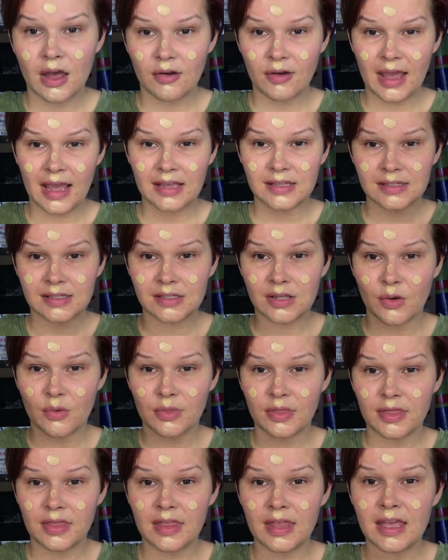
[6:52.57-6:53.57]
Okay,
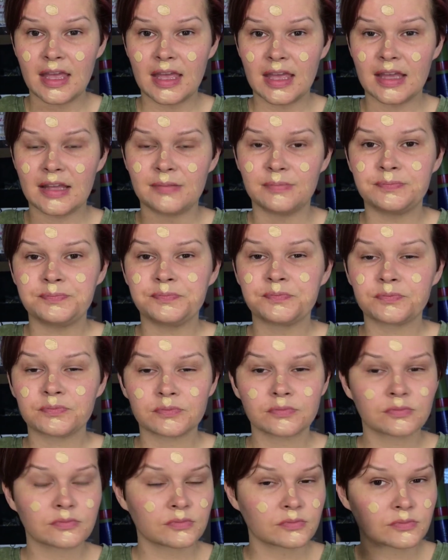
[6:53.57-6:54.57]
so then
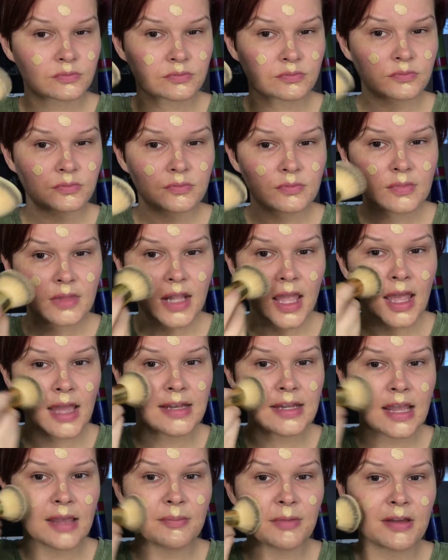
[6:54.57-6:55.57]

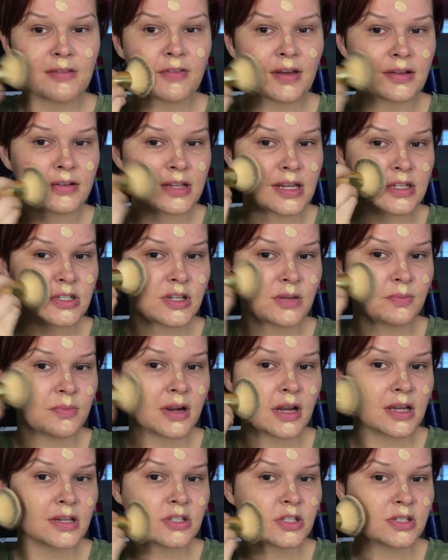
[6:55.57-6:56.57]
I take my foundation
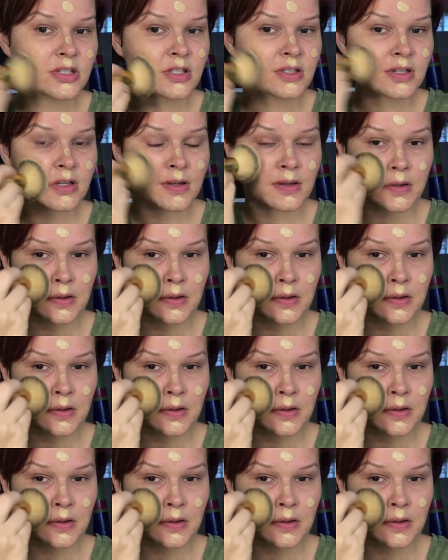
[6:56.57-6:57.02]
brush